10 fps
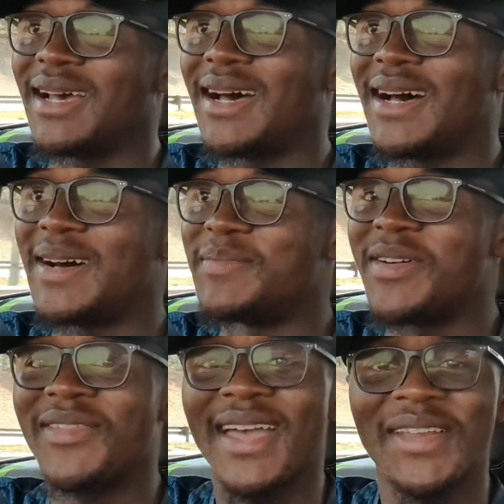
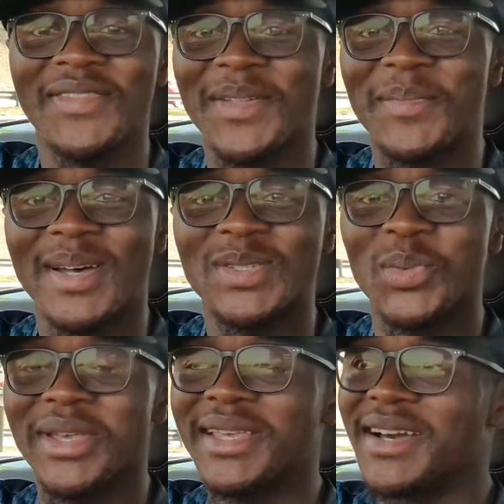I've had it for the
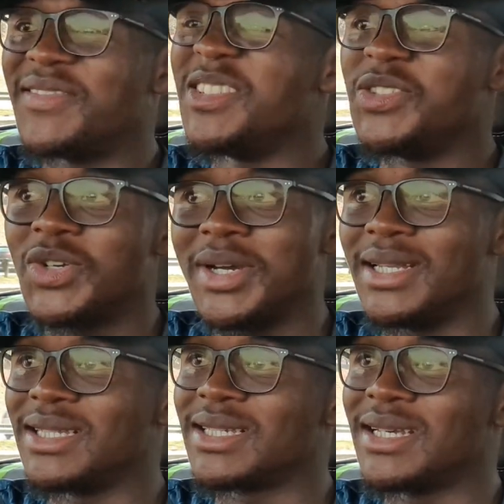past week. I've
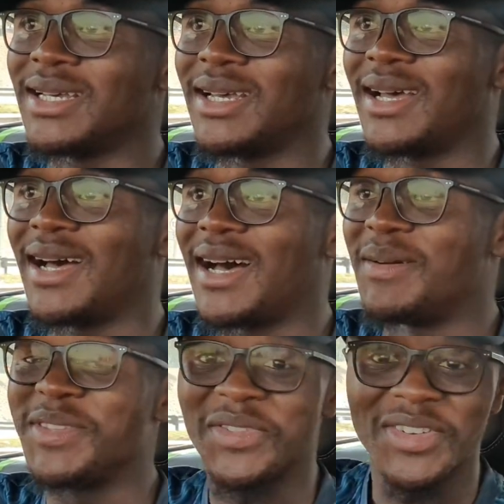enjoyed it.
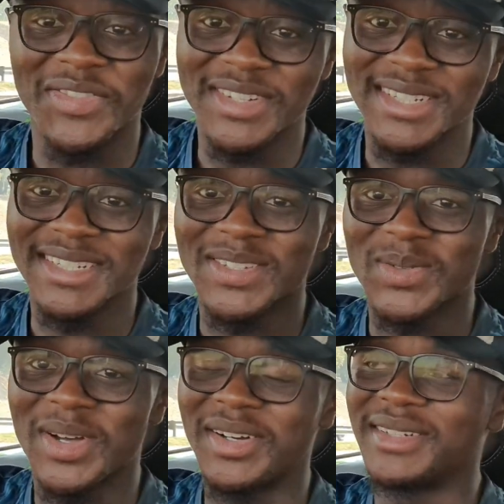It's fuel efficient
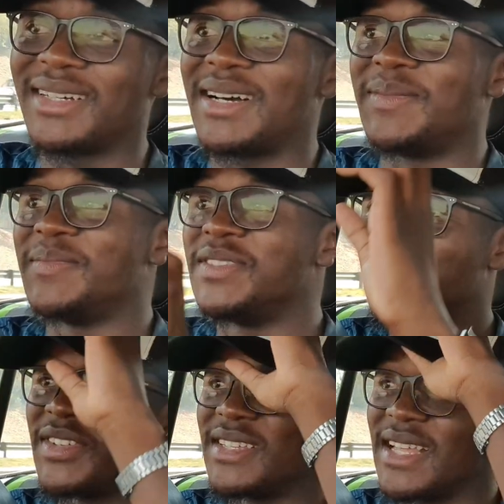as well.
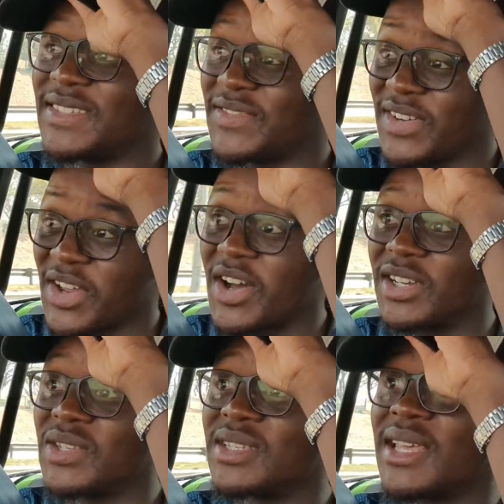That's very
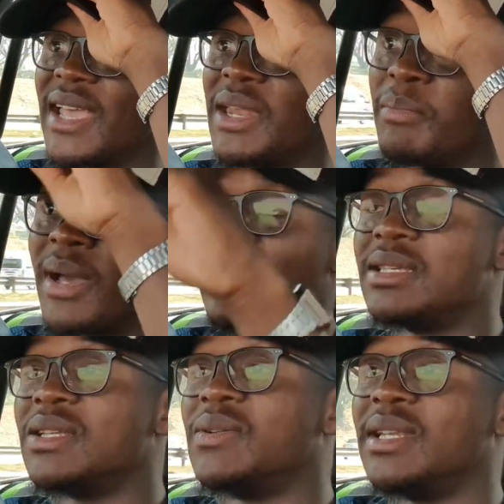hard to say in
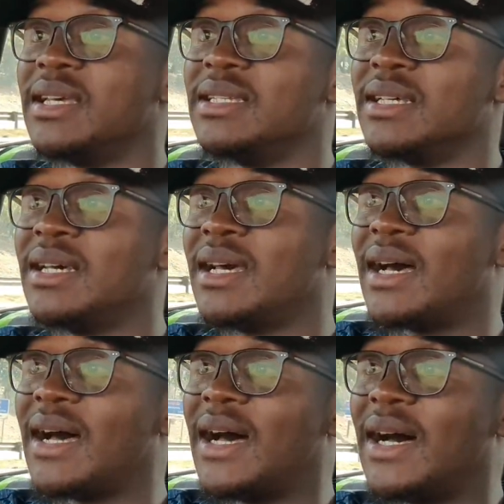bakkies nowadays
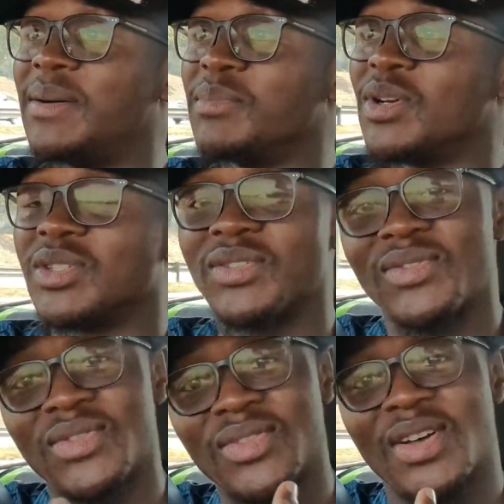because
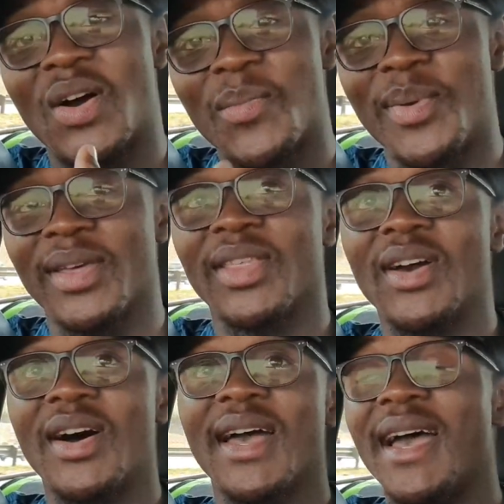of how big they
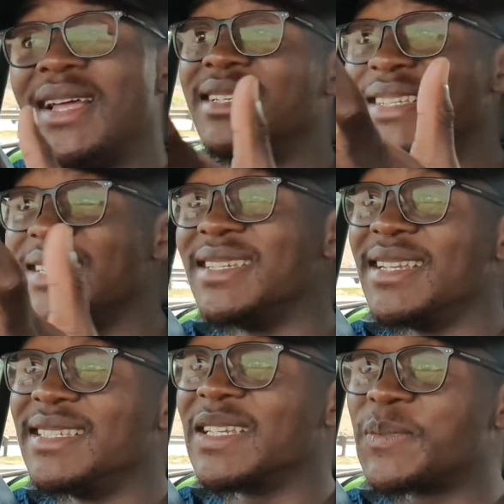are, and
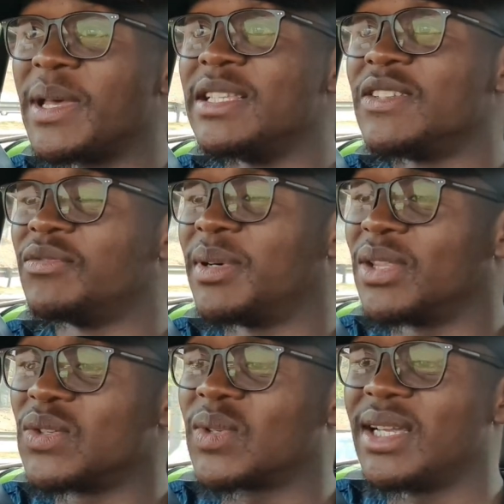diesel is expensive.
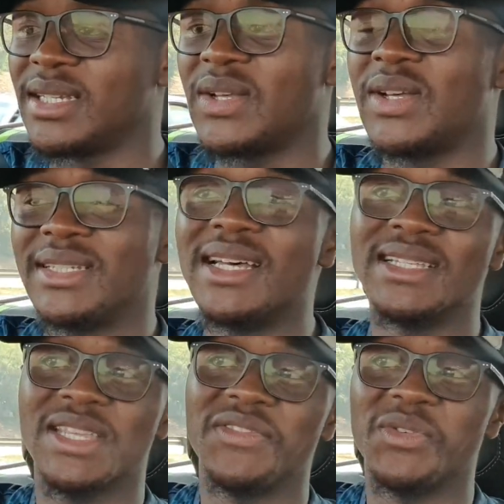But this one
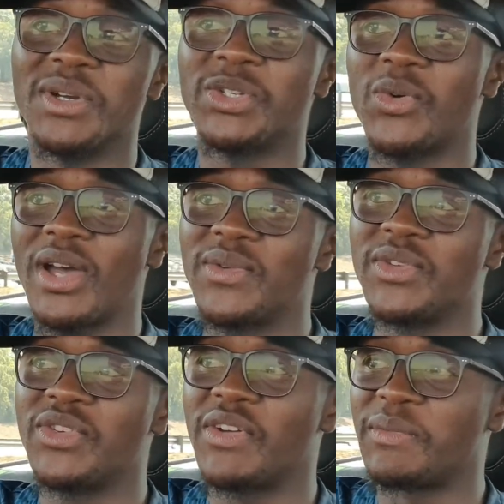does give you what you want
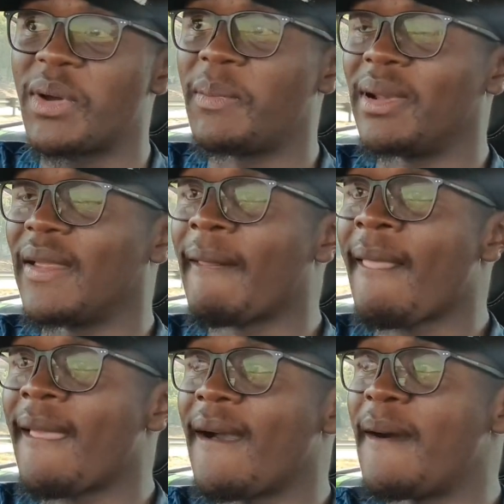when you drive it properly.
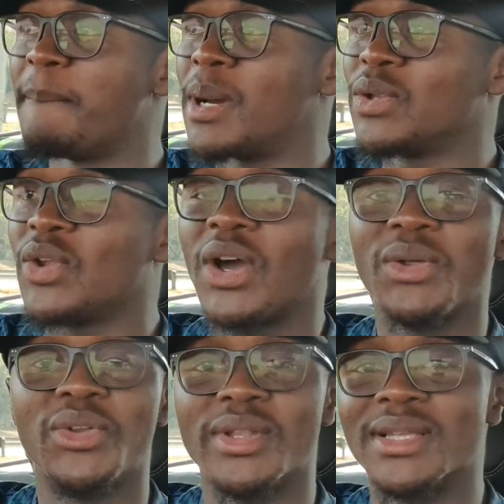But you know how
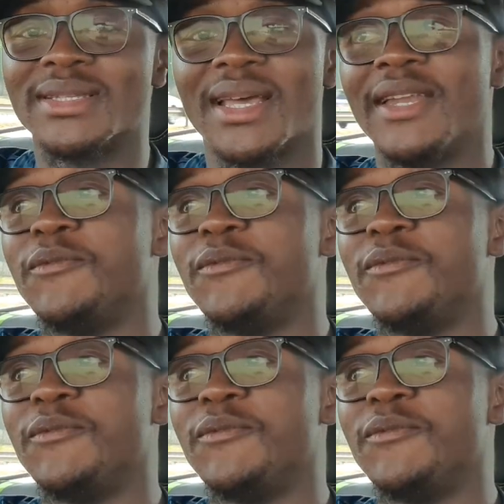you do it this side.